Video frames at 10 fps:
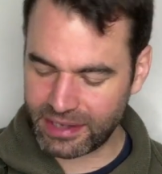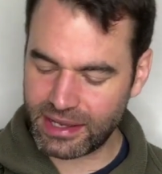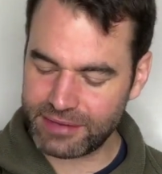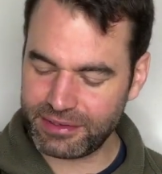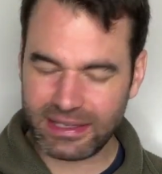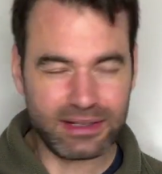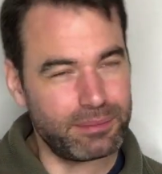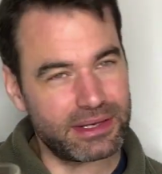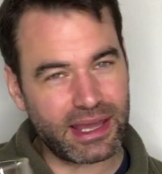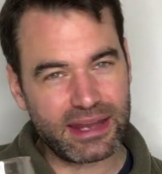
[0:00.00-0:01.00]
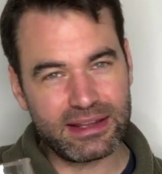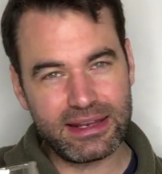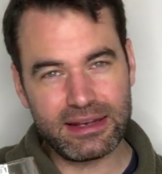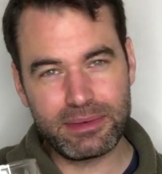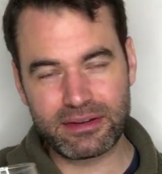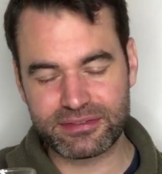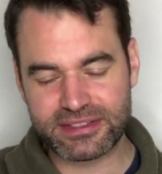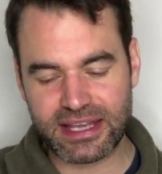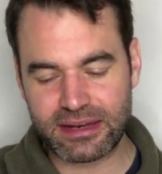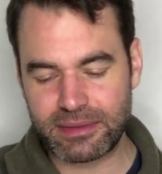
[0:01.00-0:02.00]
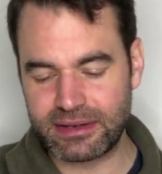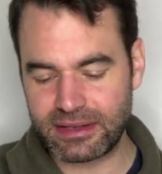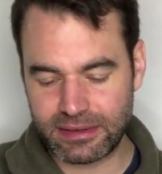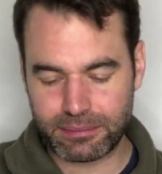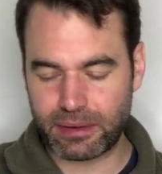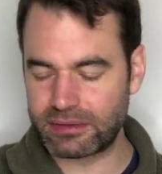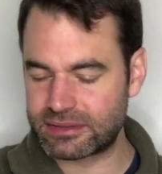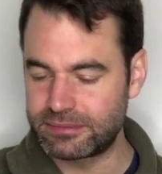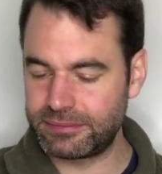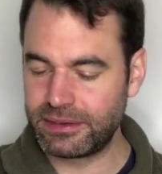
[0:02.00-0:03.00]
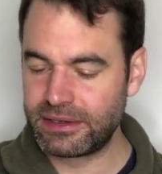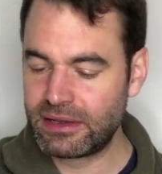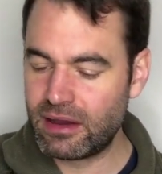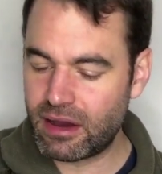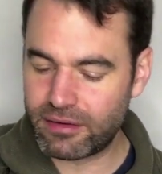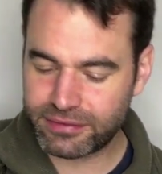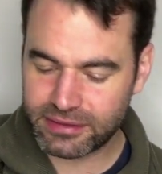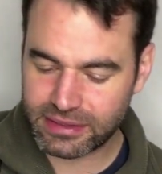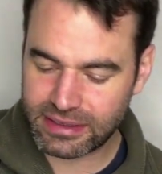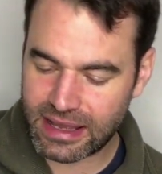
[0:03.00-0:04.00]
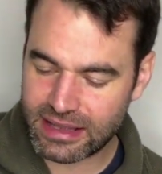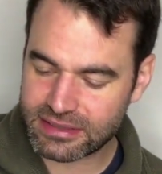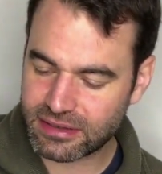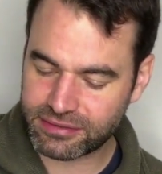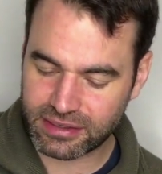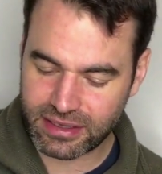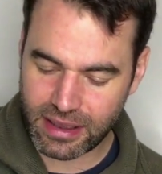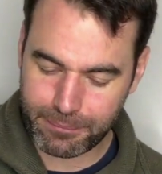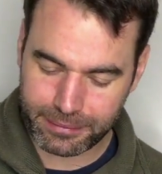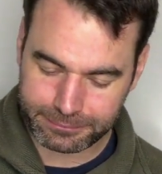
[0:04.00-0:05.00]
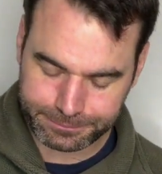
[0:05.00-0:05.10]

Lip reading: I have a little bit, I had a little bit of sediment in the bottom of the glass, of the cup,